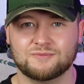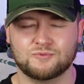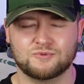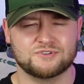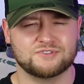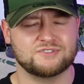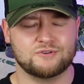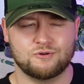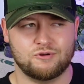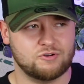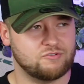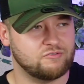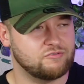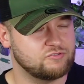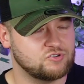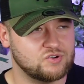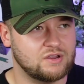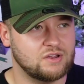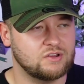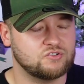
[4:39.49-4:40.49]
What does the law
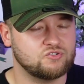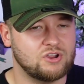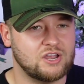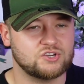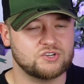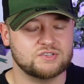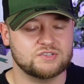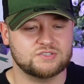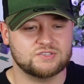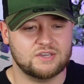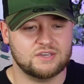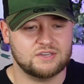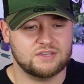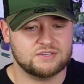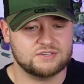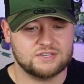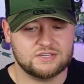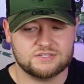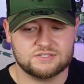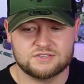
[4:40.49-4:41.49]
of attraction say? It
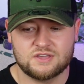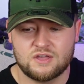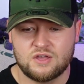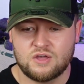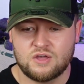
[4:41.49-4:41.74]
says,